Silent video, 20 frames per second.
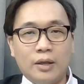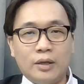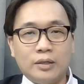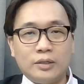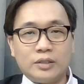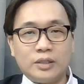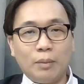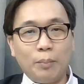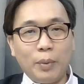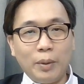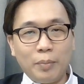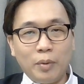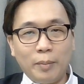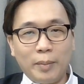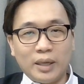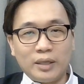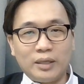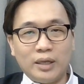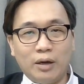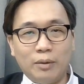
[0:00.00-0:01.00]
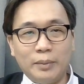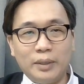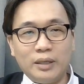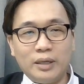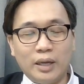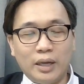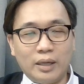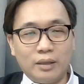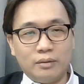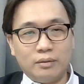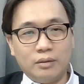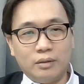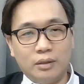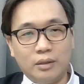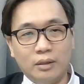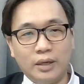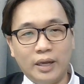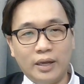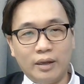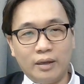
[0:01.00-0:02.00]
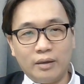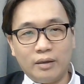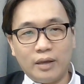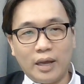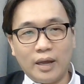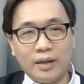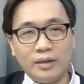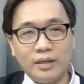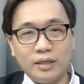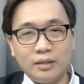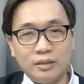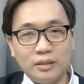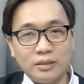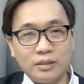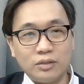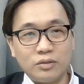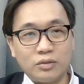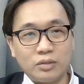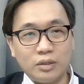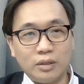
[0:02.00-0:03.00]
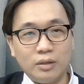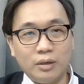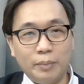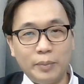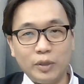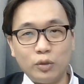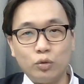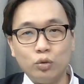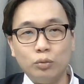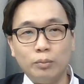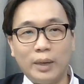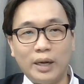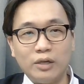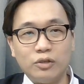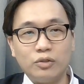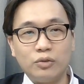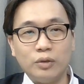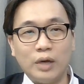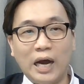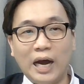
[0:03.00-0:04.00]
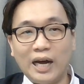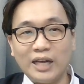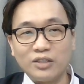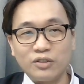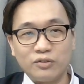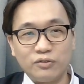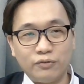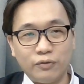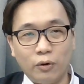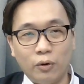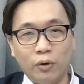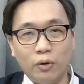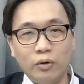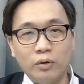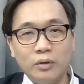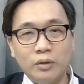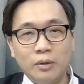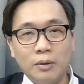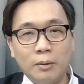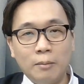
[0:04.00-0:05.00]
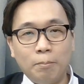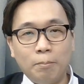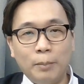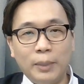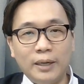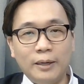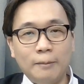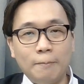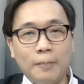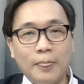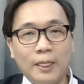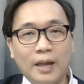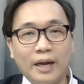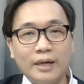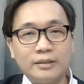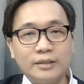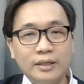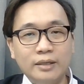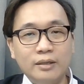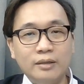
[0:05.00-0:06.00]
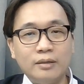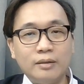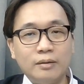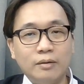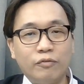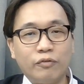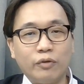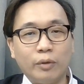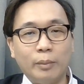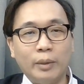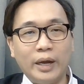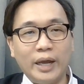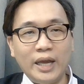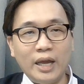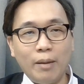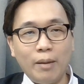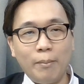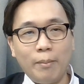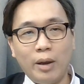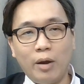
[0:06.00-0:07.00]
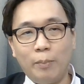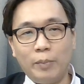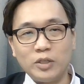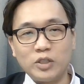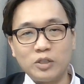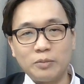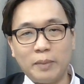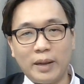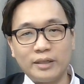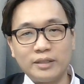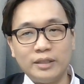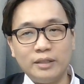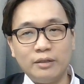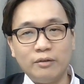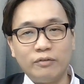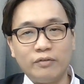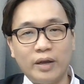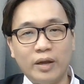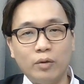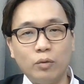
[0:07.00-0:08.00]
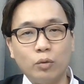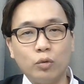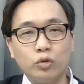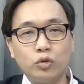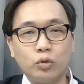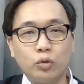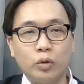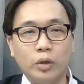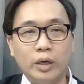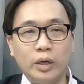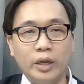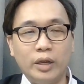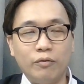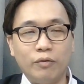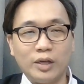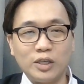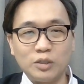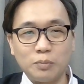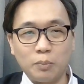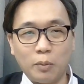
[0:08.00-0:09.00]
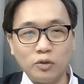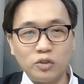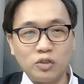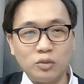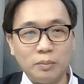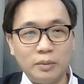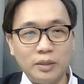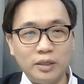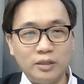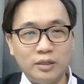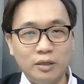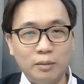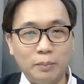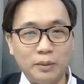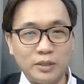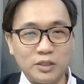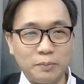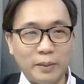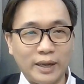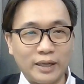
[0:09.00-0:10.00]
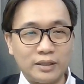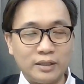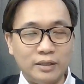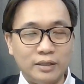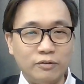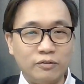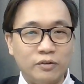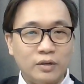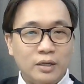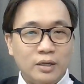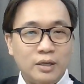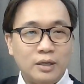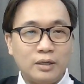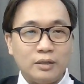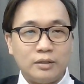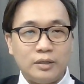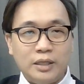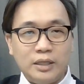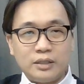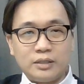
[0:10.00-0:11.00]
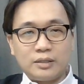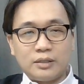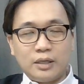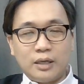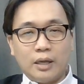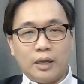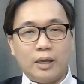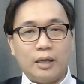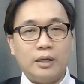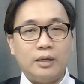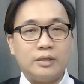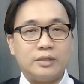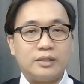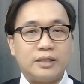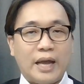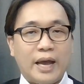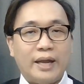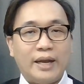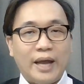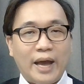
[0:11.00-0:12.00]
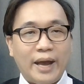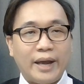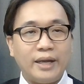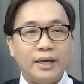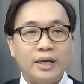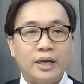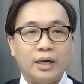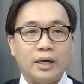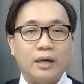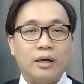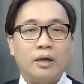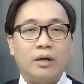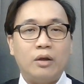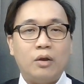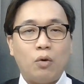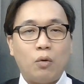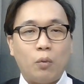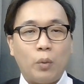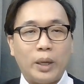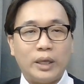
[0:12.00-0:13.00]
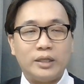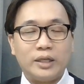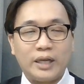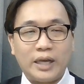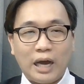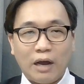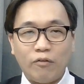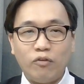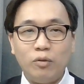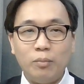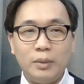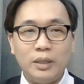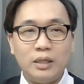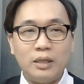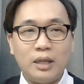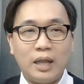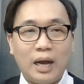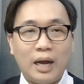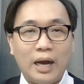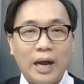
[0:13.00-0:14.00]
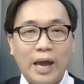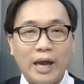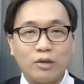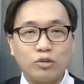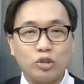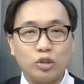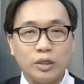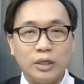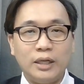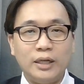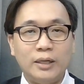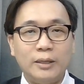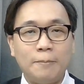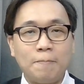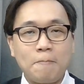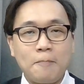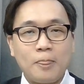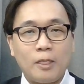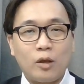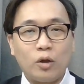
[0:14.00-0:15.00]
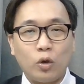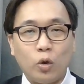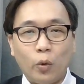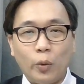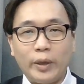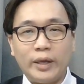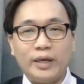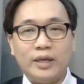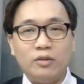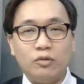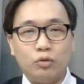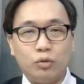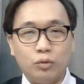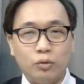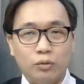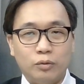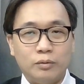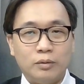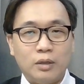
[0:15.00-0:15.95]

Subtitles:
Some people might tell me that, hey, Andy, this is a bit too much to ask for. But I think from an AML perspective and also a responsibility perspective, this is an angle where the government are actually going into.